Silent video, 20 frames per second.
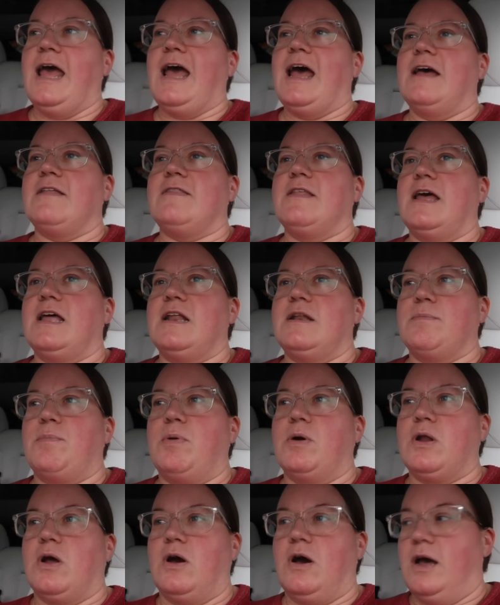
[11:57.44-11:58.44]
And then
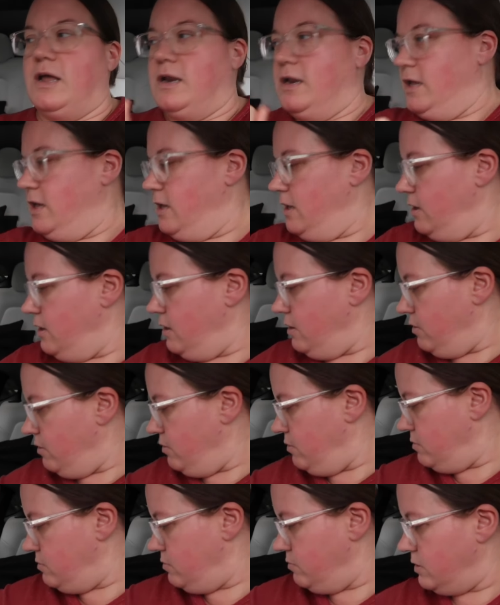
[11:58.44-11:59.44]
put on,
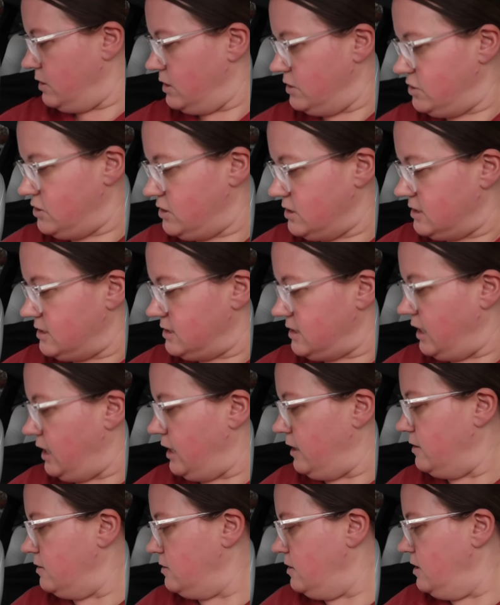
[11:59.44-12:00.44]
what did she say?
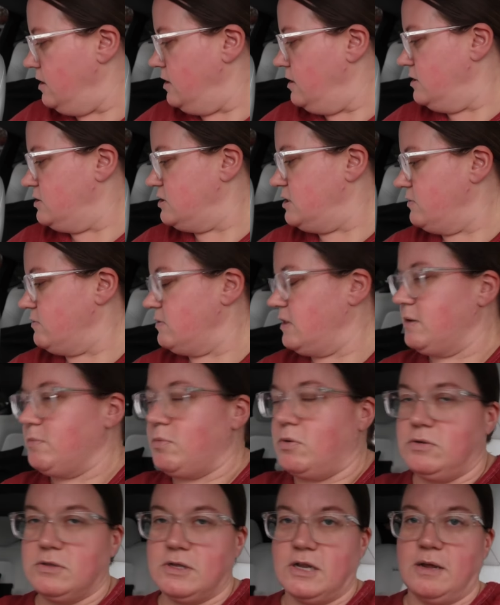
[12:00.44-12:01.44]
She even like
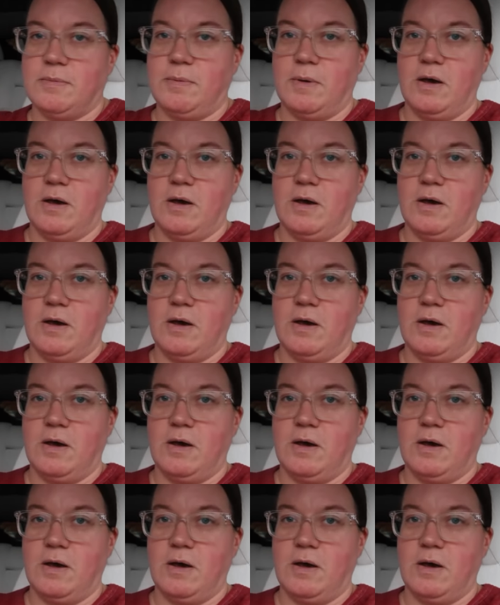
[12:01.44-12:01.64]
pulled it up